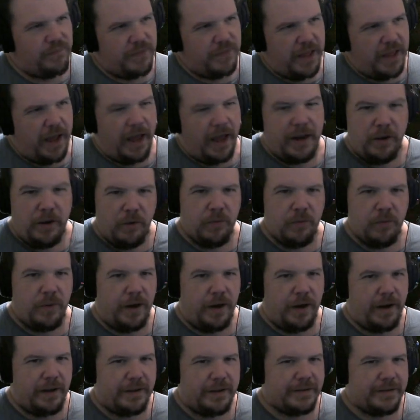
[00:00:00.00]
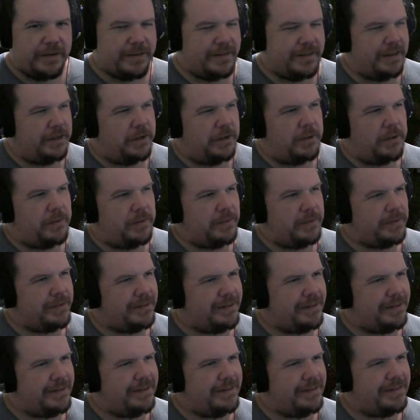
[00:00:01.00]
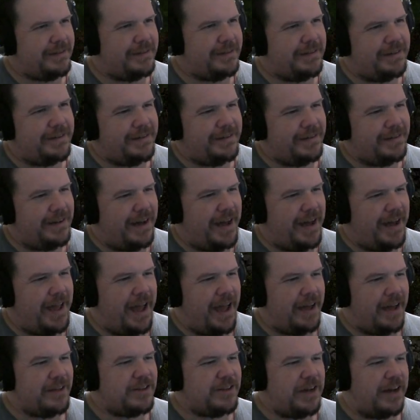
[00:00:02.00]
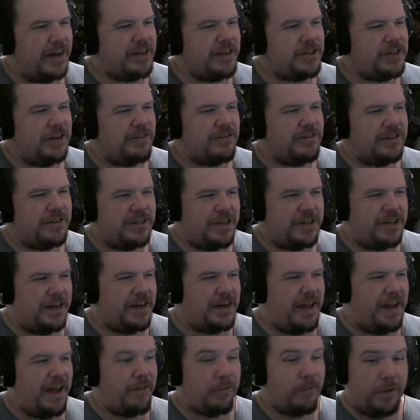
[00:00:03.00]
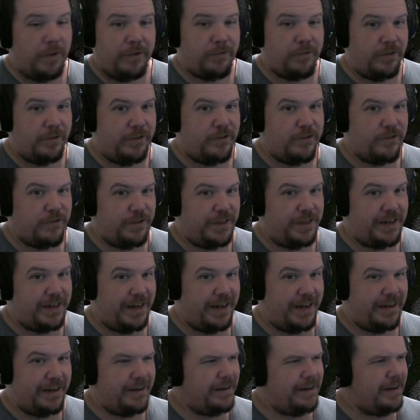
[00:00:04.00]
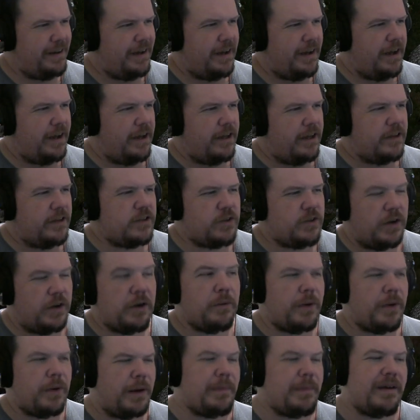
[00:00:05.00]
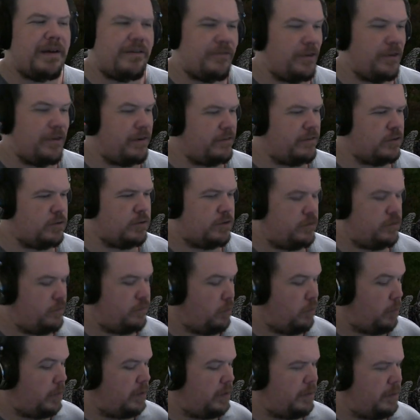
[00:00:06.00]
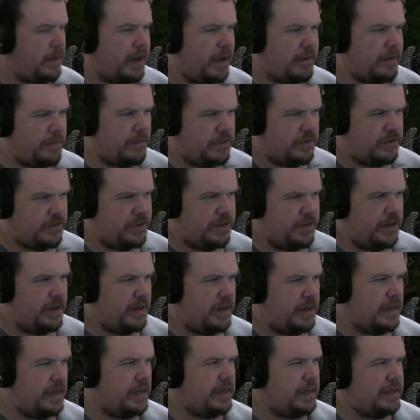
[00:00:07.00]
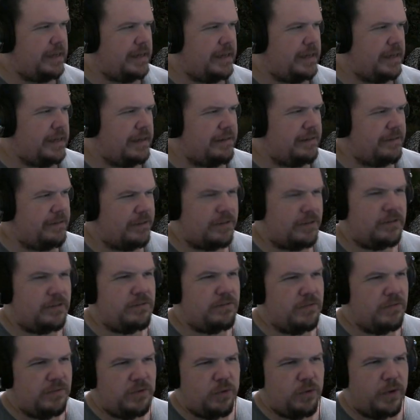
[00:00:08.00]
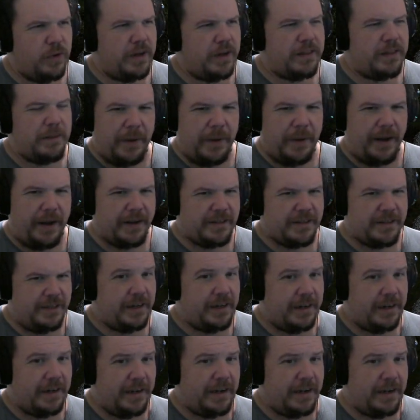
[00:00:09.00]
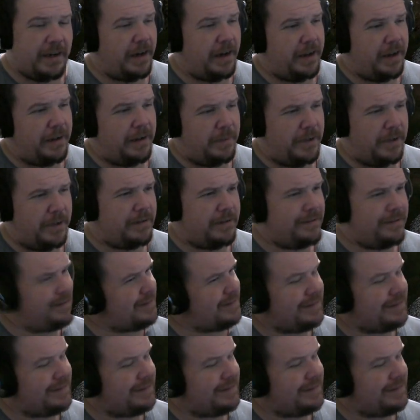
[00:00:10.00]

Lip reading: I don't want to, I generally tend to have reverence for the dead. So I don't want to make fun of George Foreman. The man was quite the boxing icon. I mean,